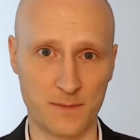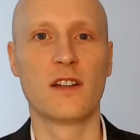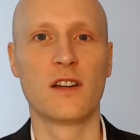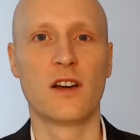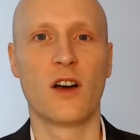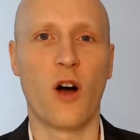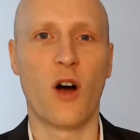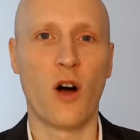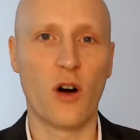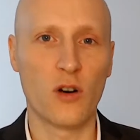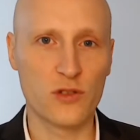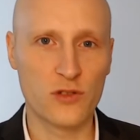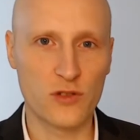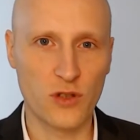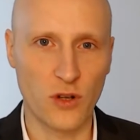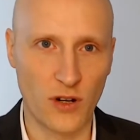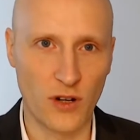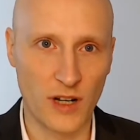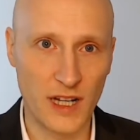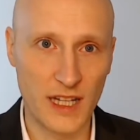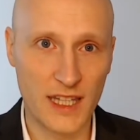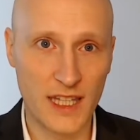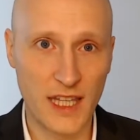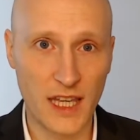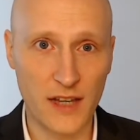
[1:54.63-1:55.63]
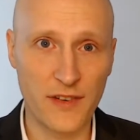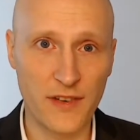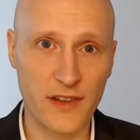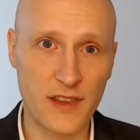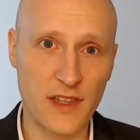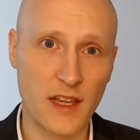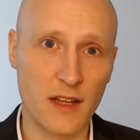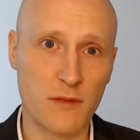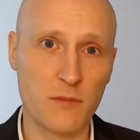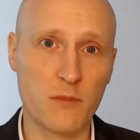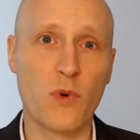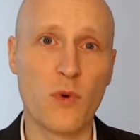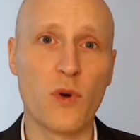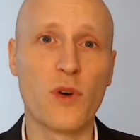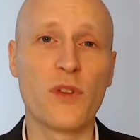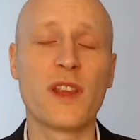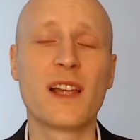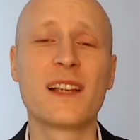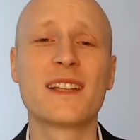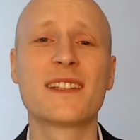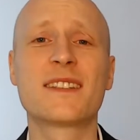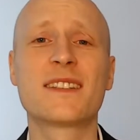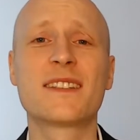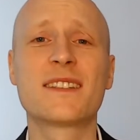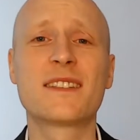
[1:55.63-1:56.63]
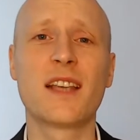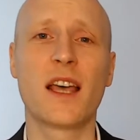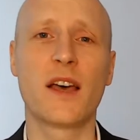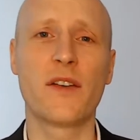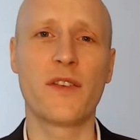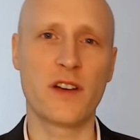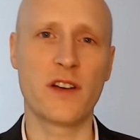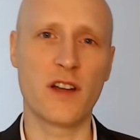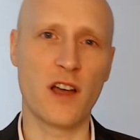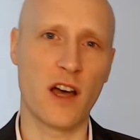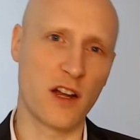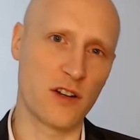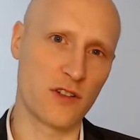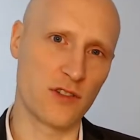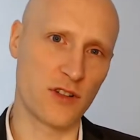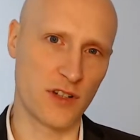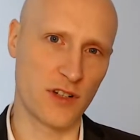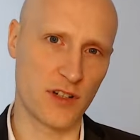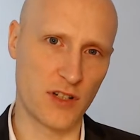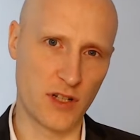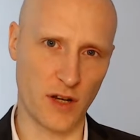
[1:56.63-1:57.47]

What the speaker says: Also, given that more than 700